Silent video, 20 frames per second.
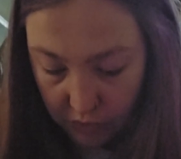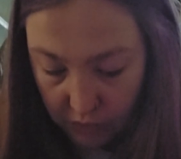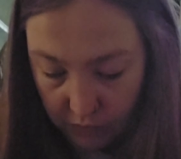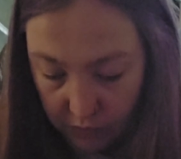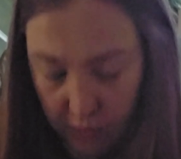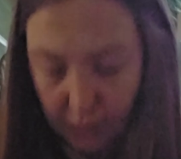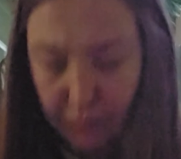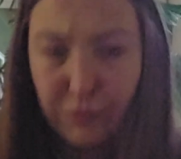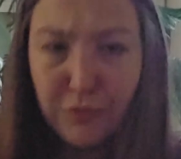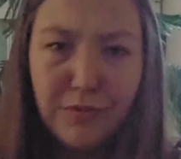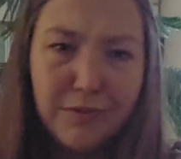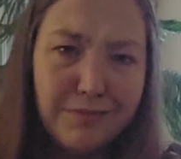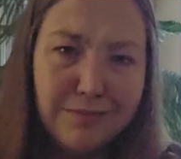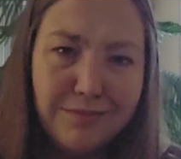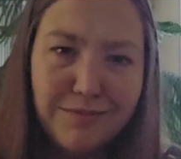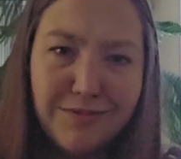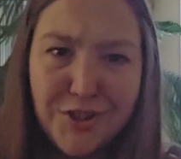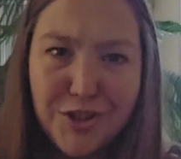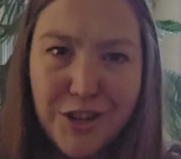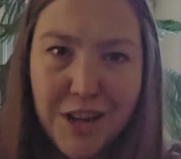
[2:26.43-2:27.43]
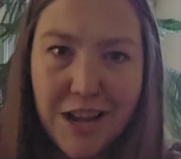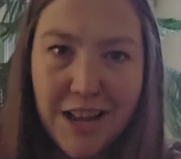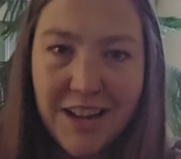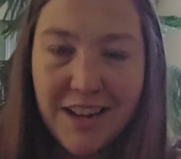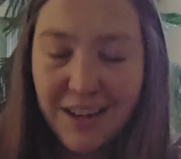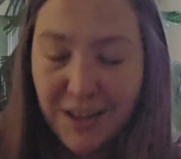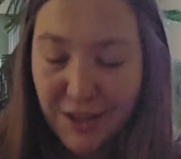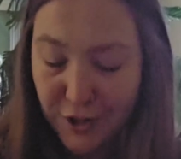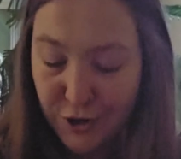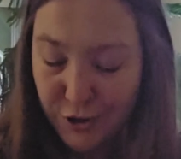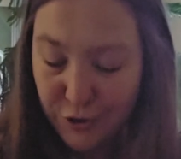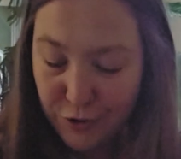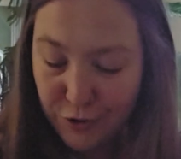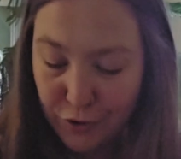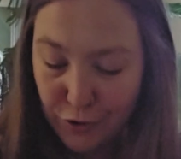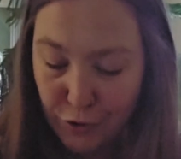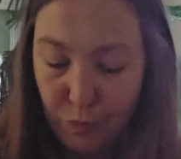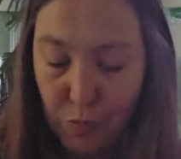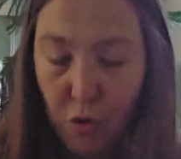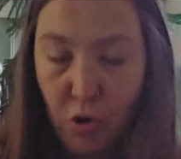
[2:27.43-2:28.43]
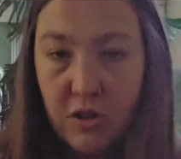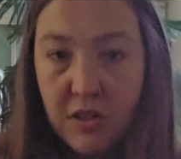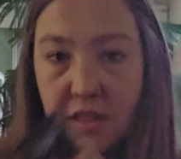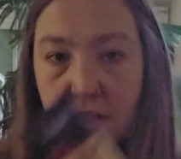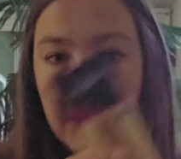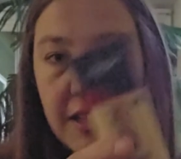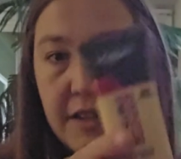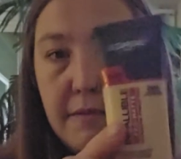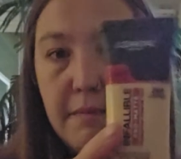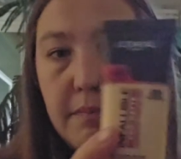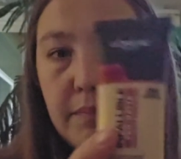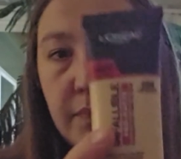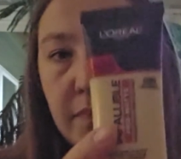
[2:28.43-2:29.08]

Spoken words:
or shade True Porcelain.